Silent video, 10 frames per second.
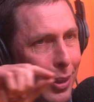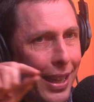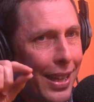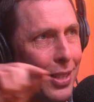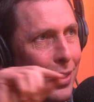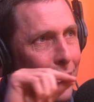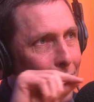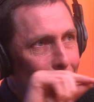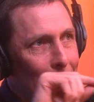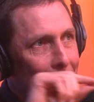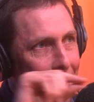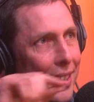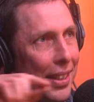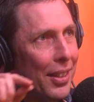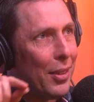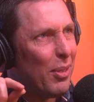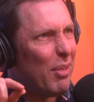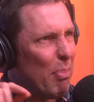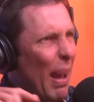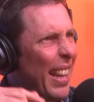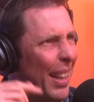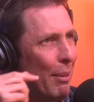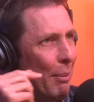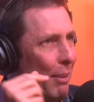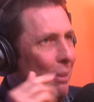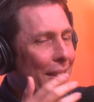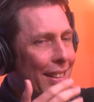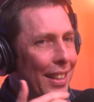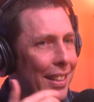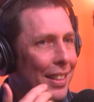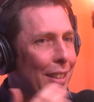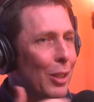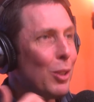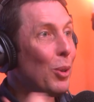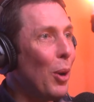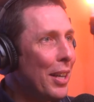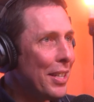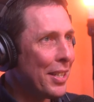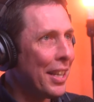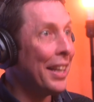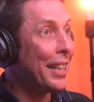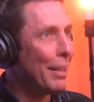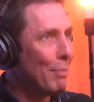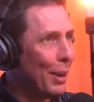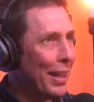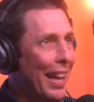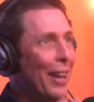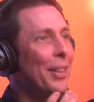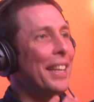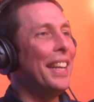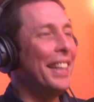layers of of bag uh, the, yeah. the, detritus collected by algae